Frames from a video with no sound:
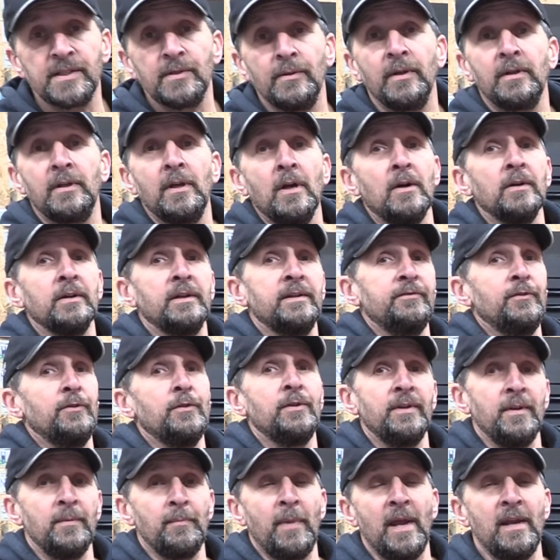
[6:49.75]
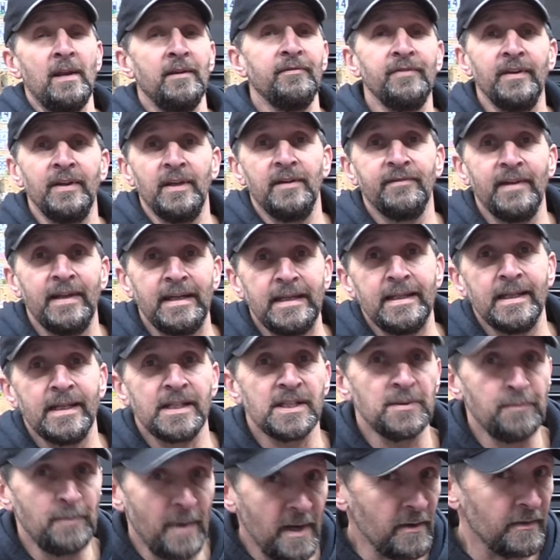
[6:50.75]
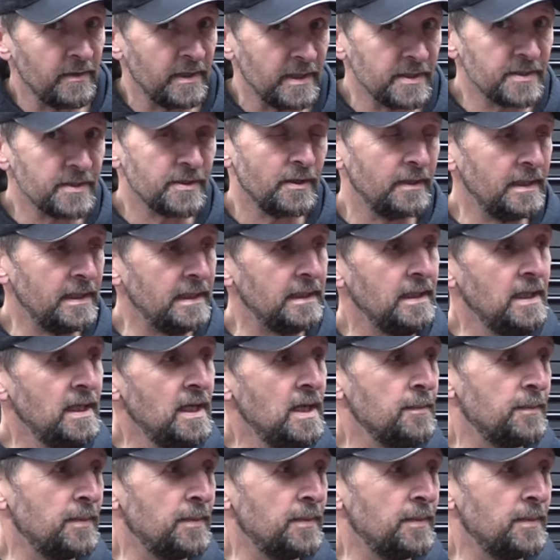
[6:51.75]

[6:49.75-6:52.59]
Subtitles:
so I can't give you the benefit of any experience on it.